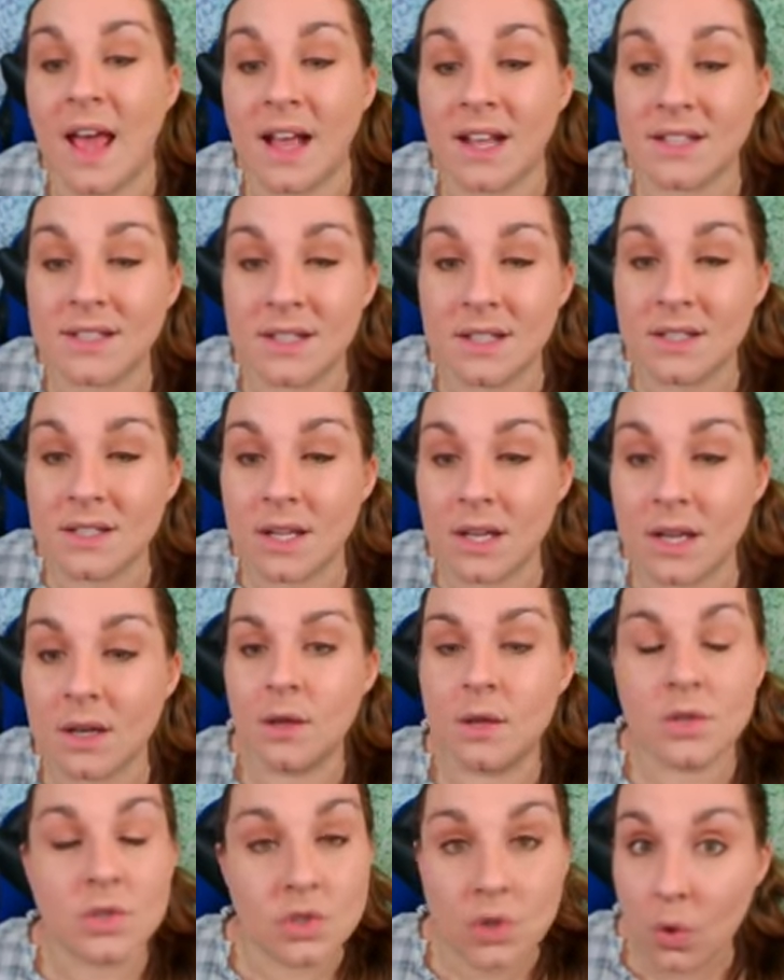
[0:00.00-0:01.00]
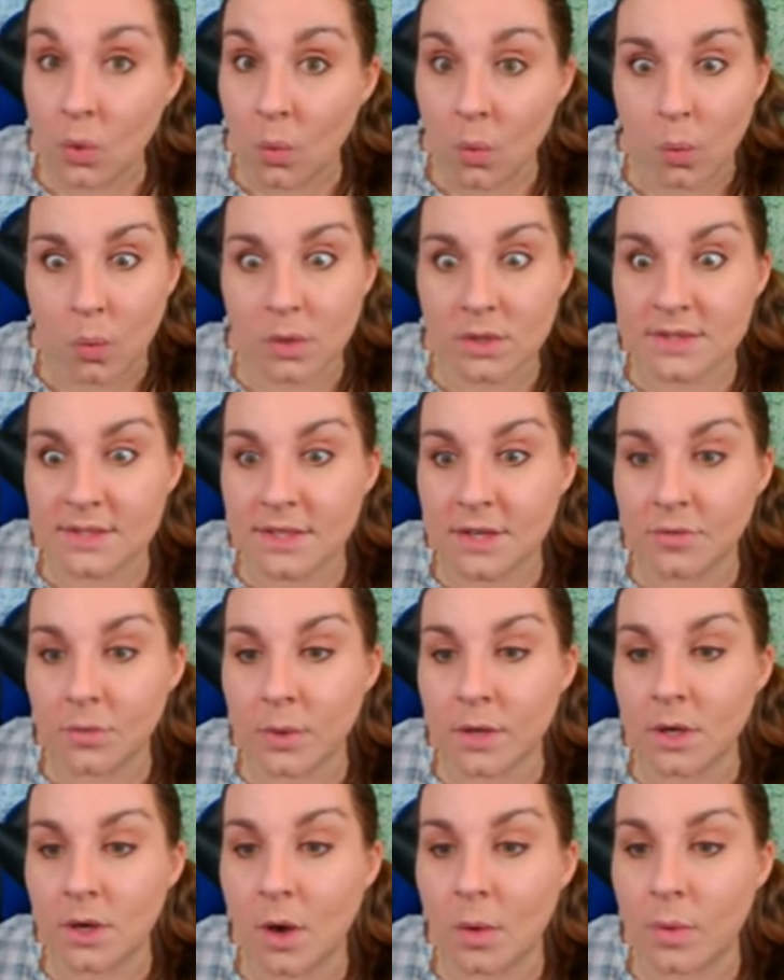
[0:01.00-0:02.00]
accent it. So we'll see if
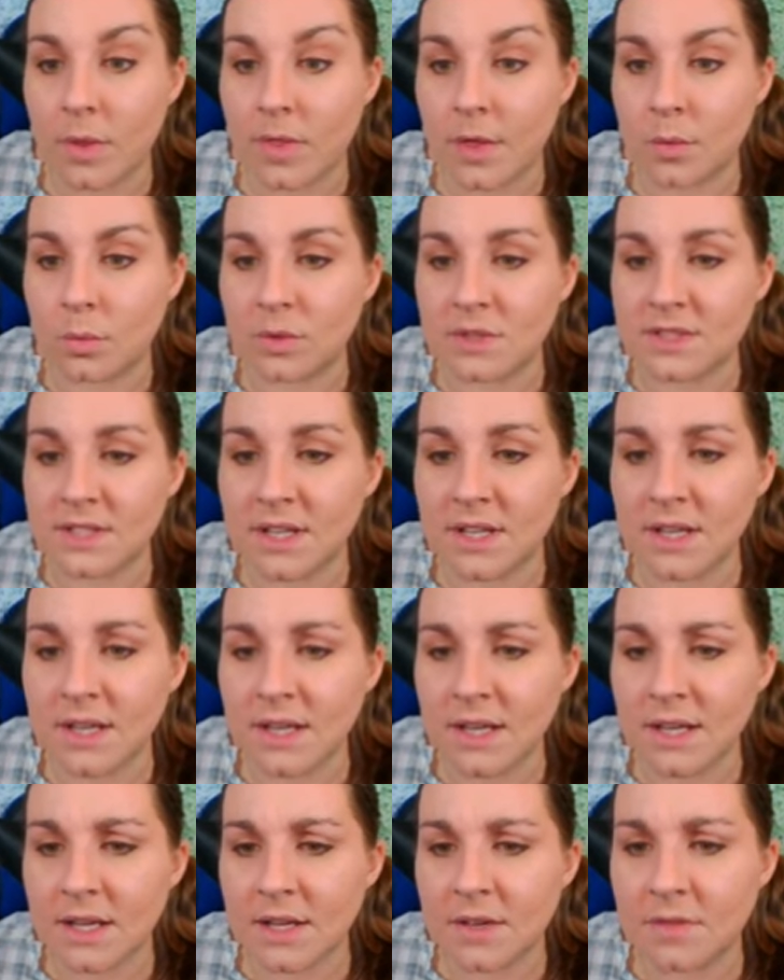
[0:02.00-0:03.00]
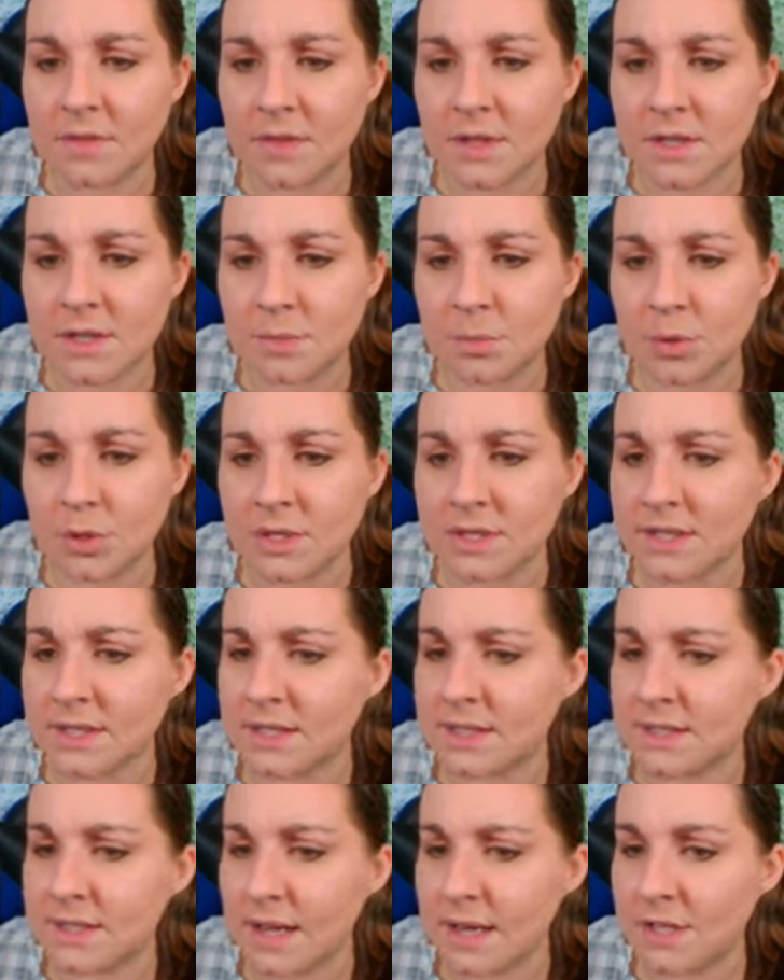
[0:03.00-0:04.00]
we can go with it. We'll see if this persists.